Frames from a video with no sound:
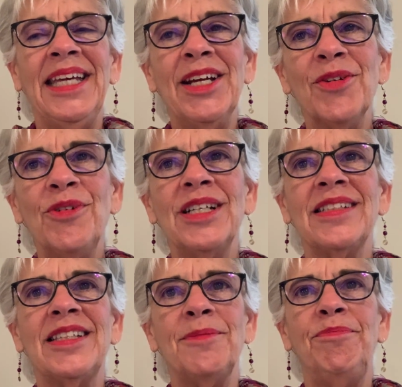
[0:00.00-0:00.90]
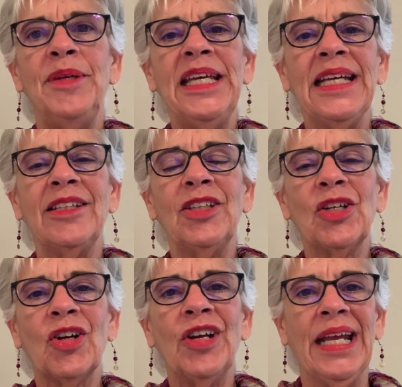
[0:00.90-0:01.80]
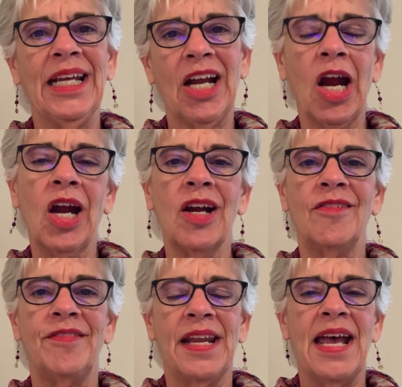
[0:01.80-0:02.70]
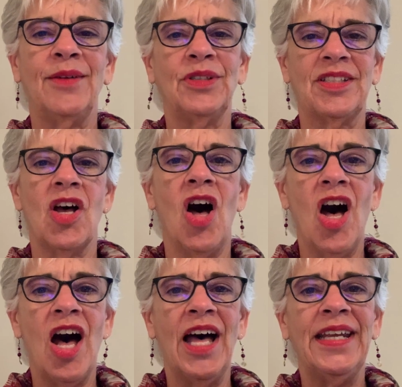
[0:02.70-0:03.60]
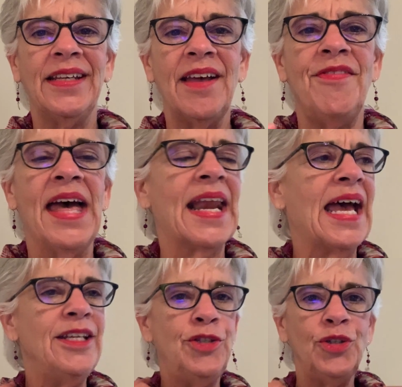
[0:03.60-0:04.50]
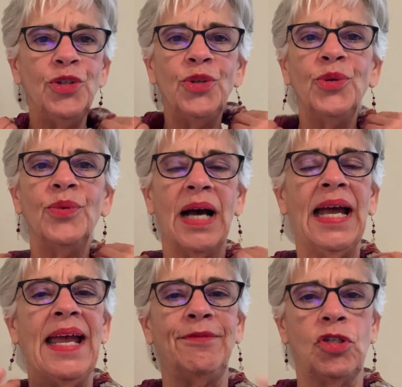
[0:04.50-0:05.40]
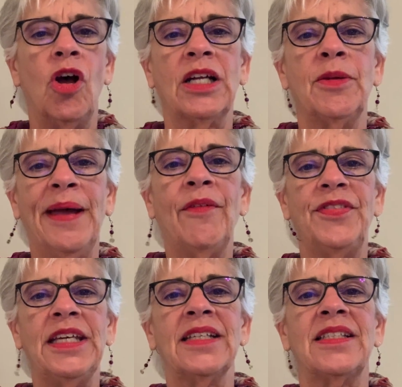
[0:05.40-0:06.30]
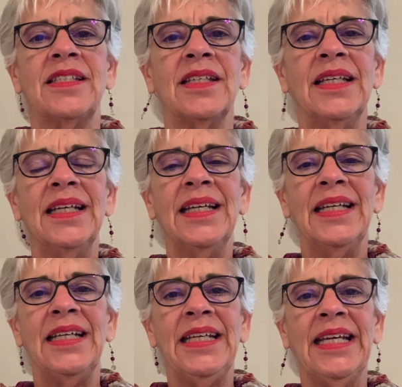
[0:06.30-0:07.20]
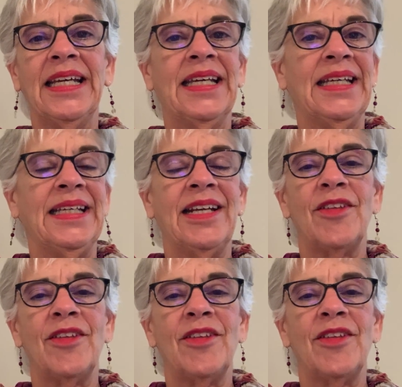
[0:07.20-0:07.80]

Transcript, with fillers: here was the big learning curve that I was on, that I do, I have talked about this in, in